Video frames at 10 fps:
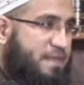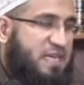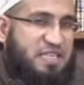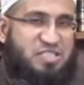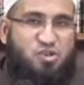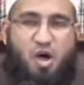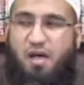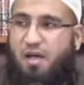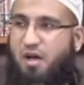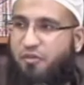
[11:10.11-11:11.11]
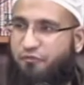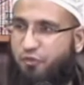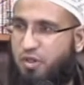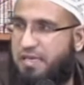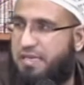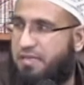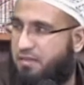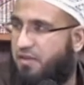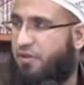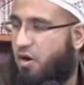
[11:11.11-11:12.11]
It's not a fully
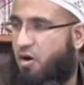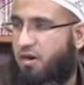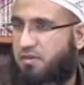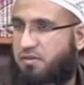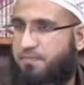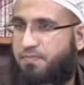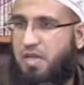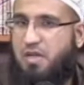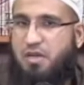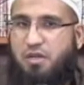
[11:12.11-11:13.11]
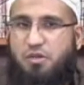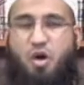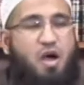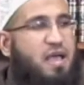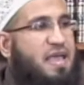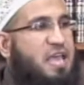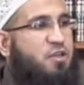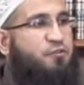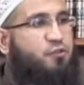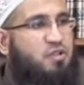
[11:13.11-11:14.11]
living heart, not a
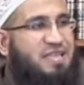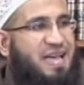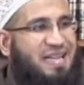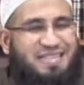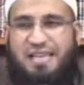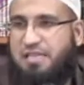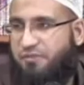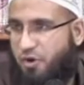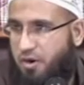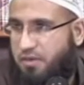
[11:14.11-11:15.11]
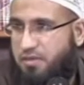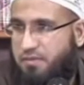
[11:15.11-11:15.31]
fully attentive heart.